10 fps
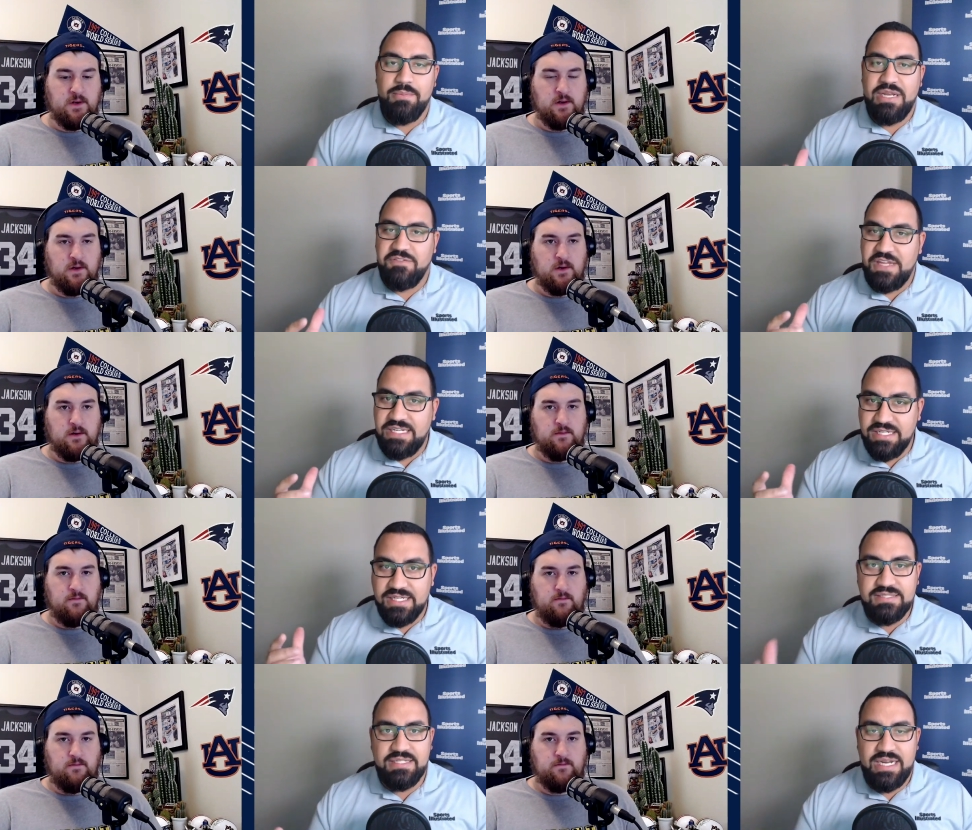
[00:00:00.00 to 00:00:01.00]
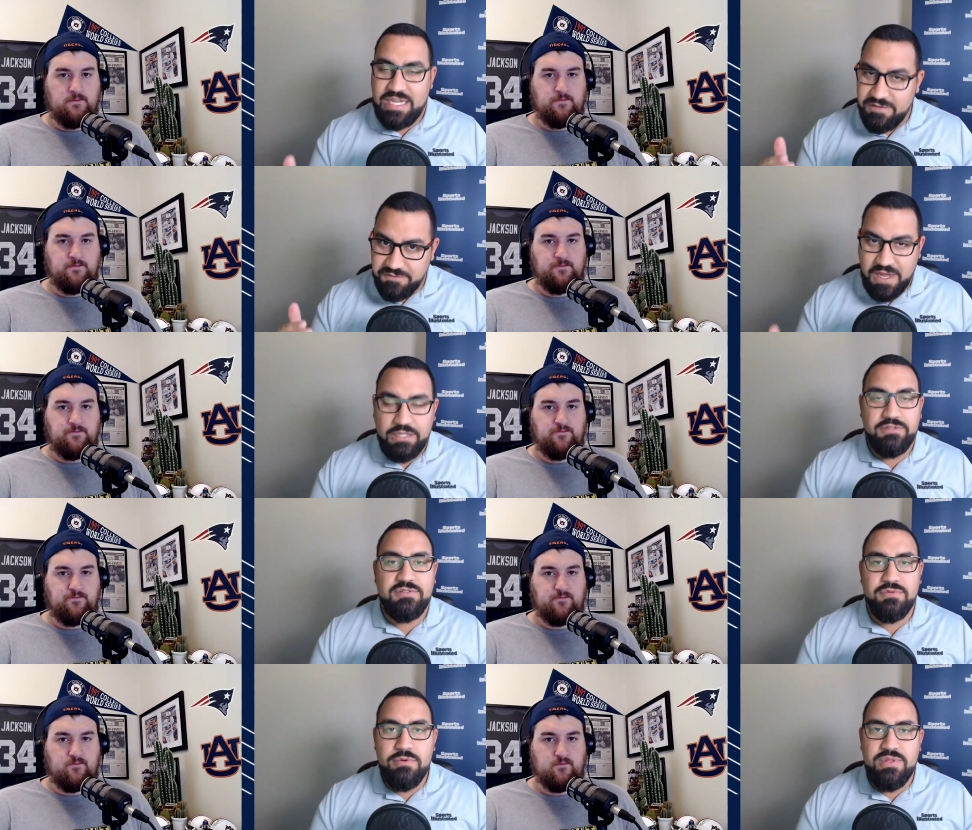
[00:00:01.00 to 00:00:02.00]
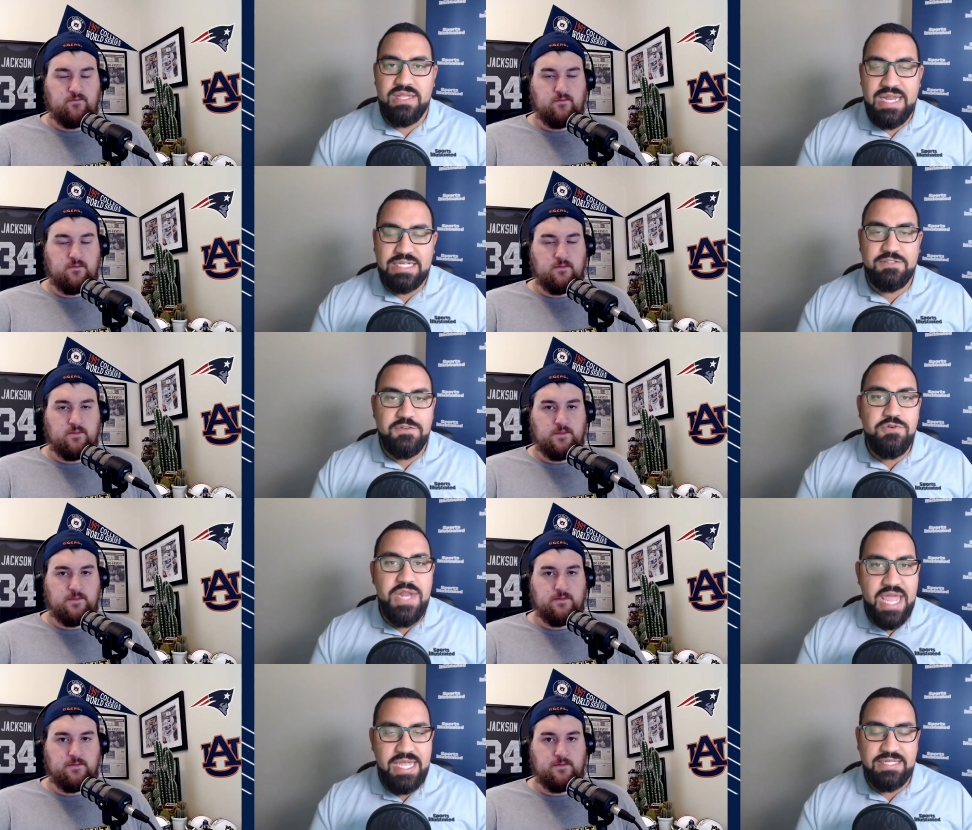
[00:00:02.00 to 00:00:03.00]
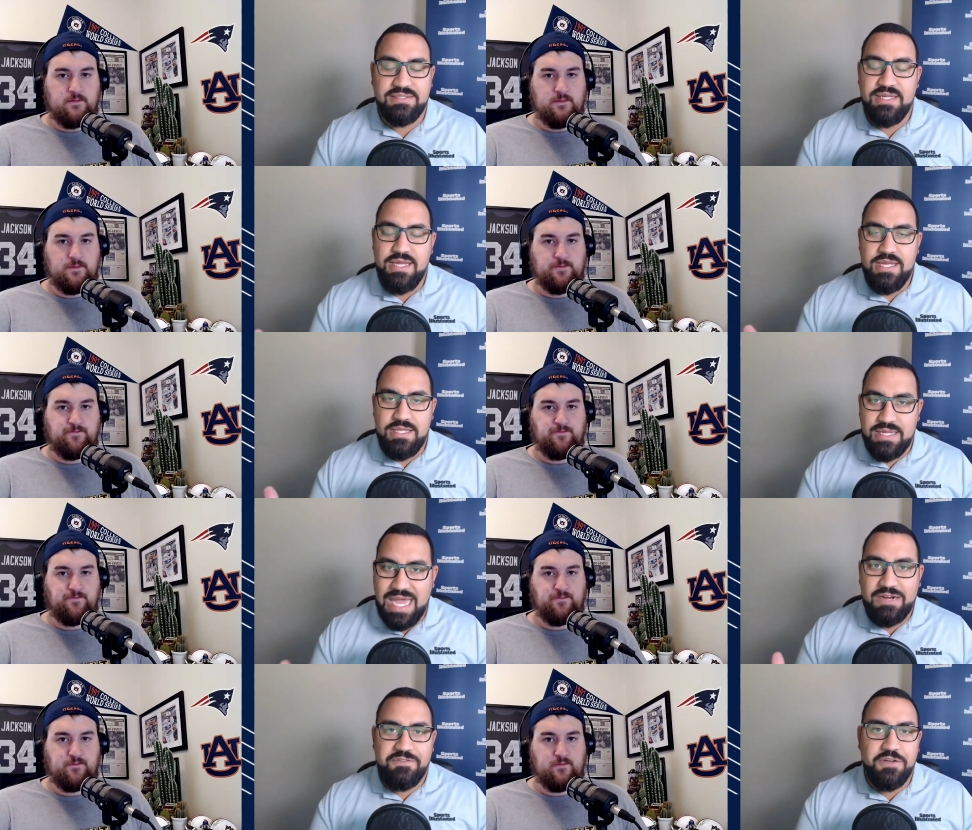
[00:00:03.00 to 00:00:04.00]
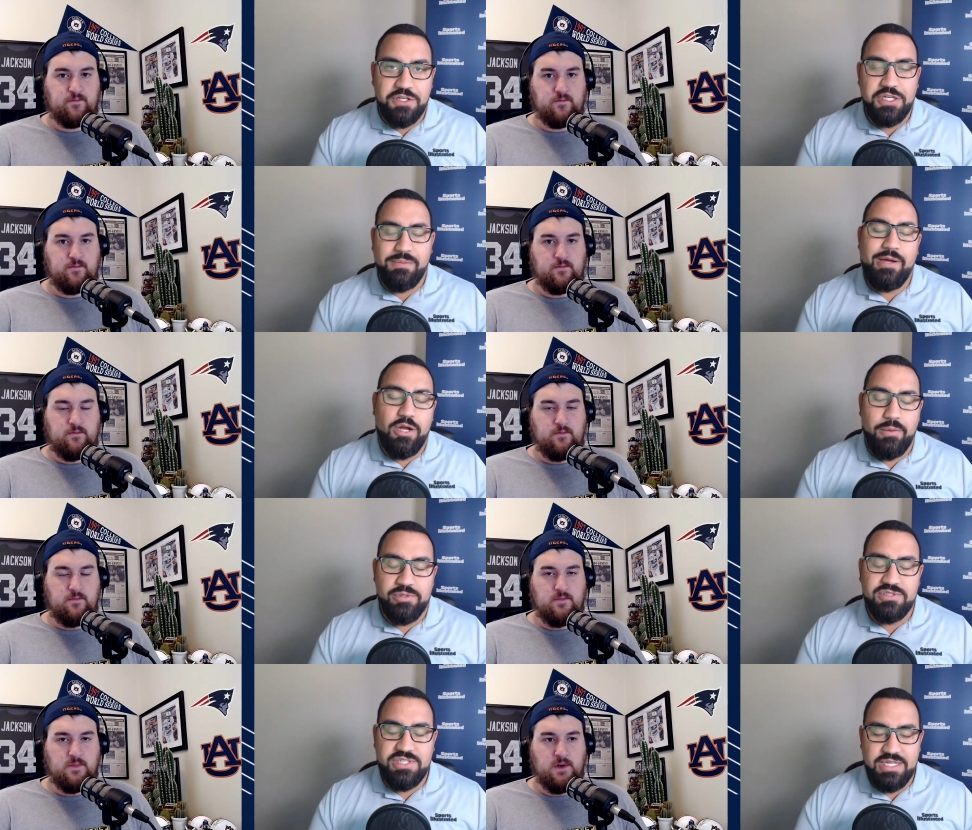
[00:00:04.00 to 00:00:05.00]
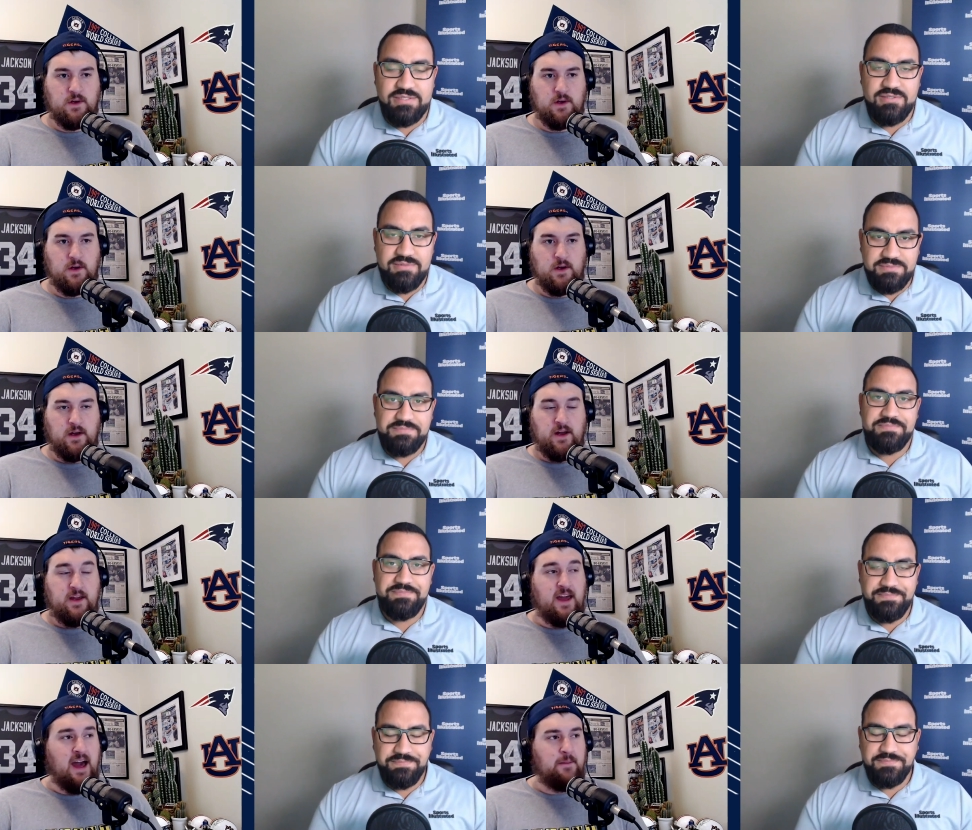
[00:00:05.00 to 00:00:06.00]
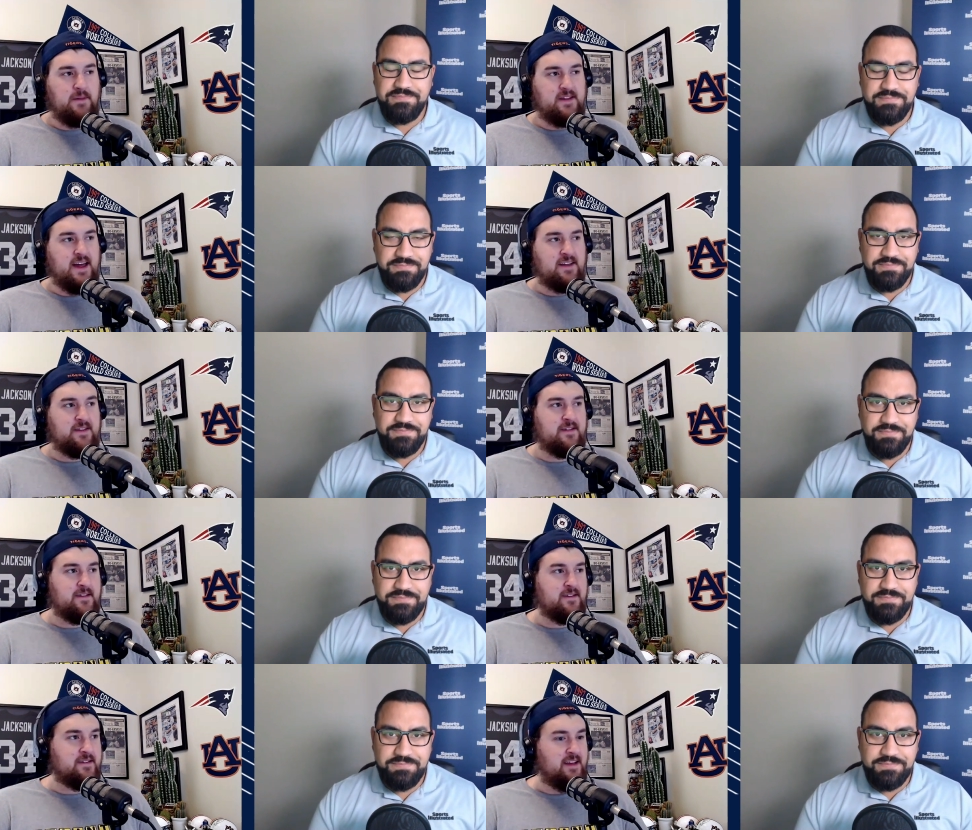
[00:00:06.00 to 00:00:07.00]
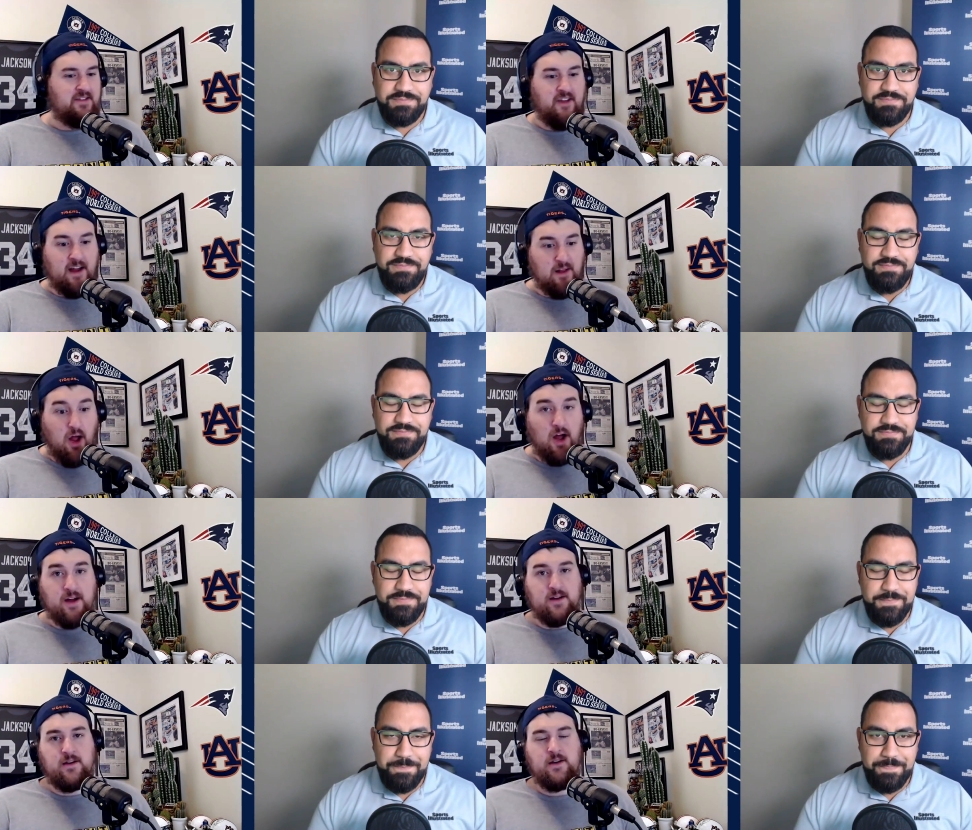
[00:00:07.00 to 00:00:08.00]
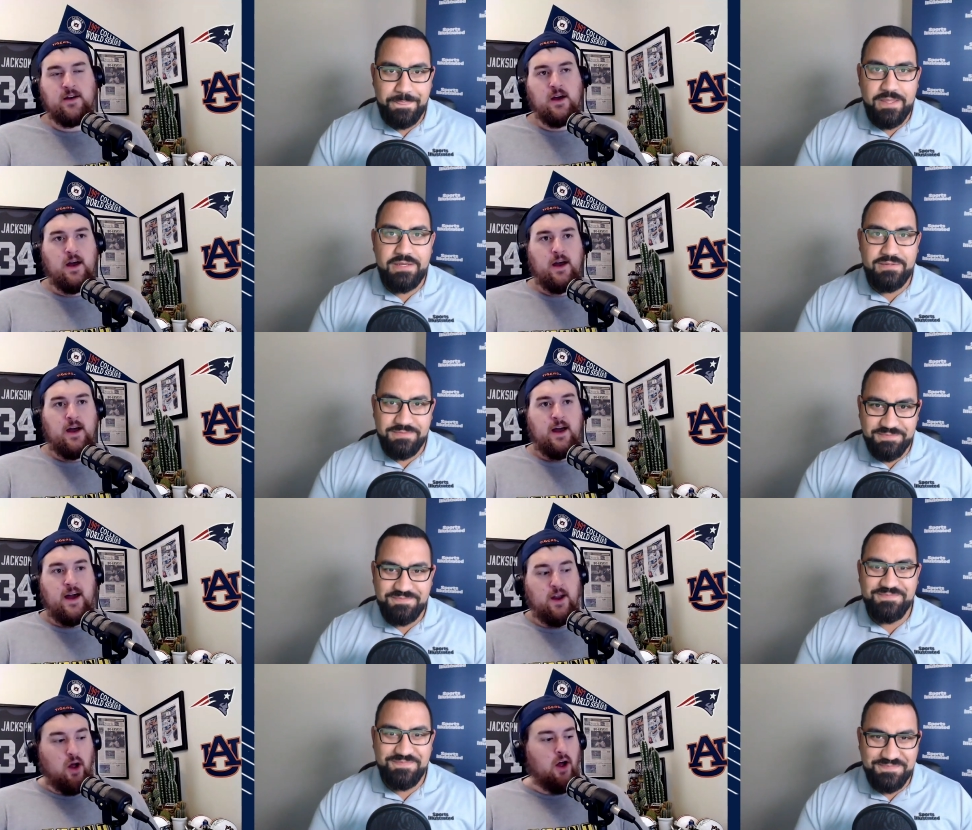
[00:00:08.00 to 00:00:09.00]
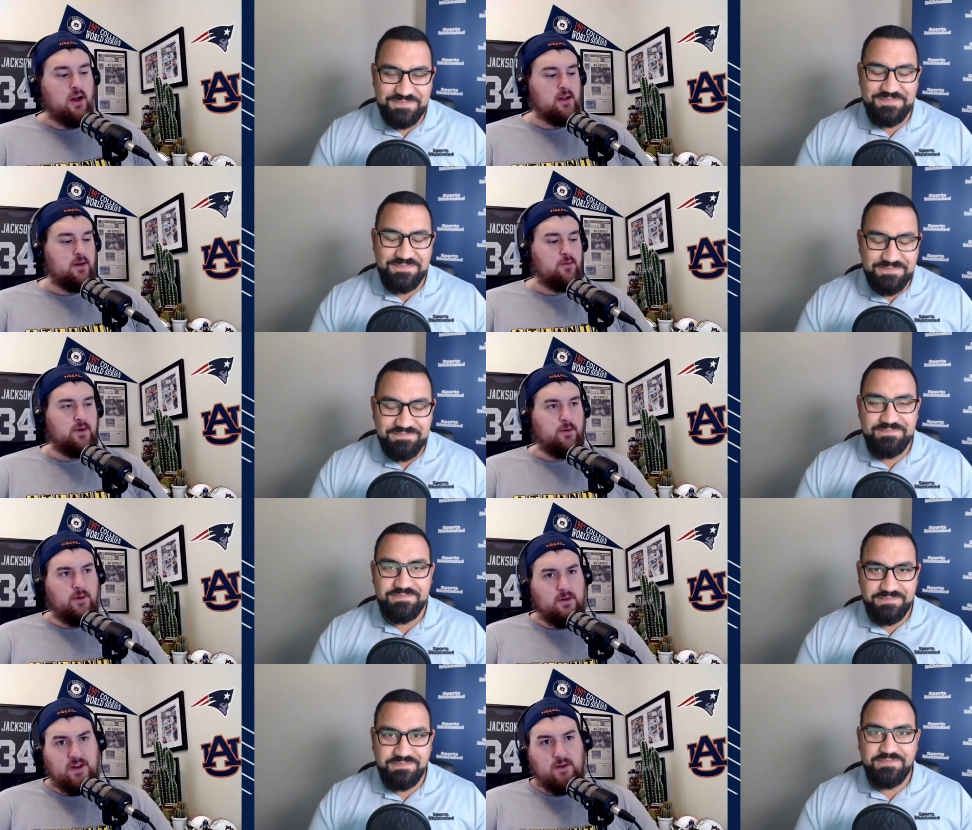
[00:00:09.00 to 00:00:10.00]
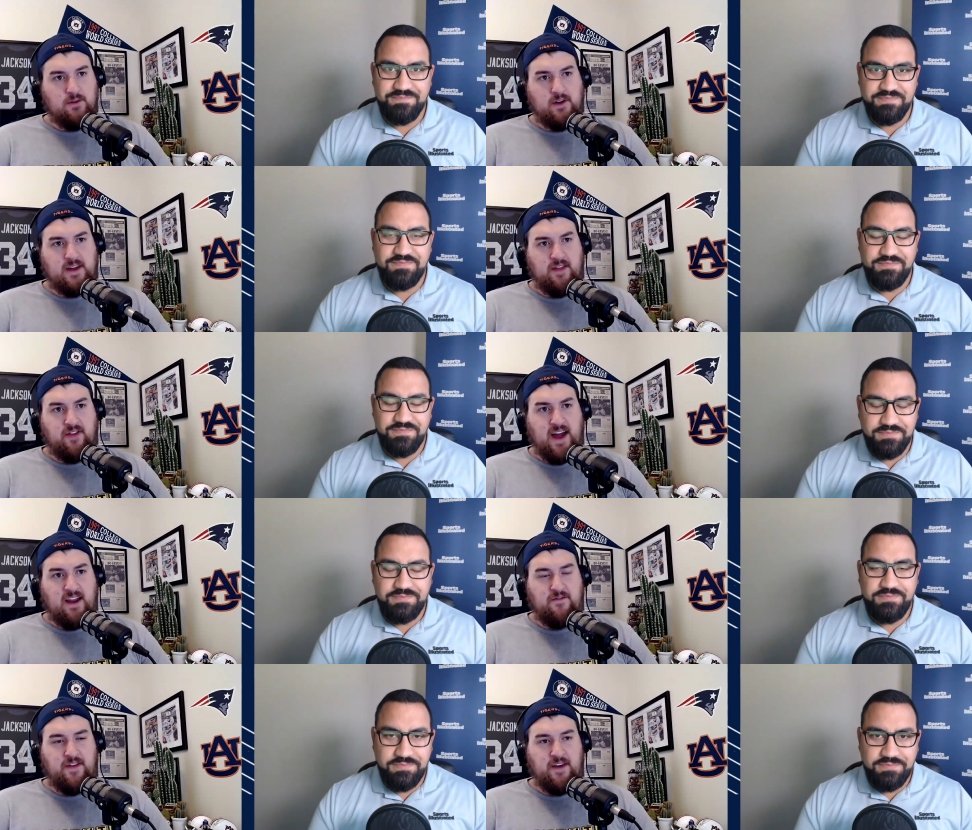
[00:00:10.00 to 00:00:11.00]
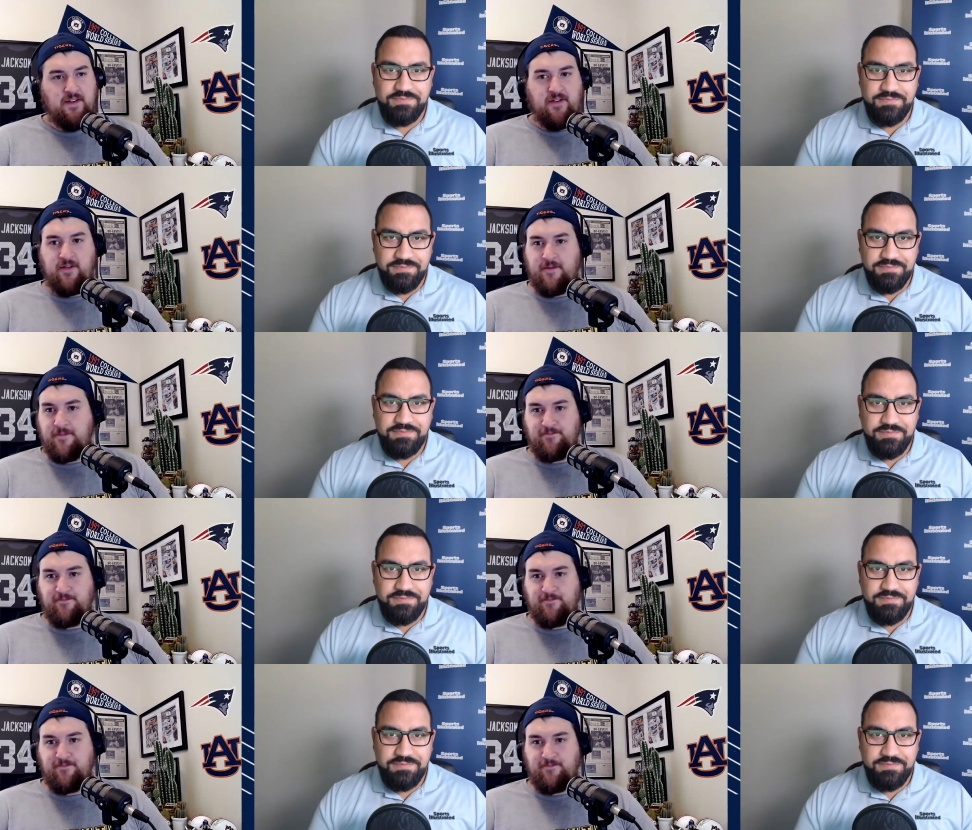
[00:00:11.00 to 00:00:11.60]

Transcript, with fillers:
Speaker 1: But if he doesn't and he follows through in the next few days, you got to feel good about Auburn's chances.
Speaker 2: Yeah, I mean that's that's not long at all when when you look at kind of this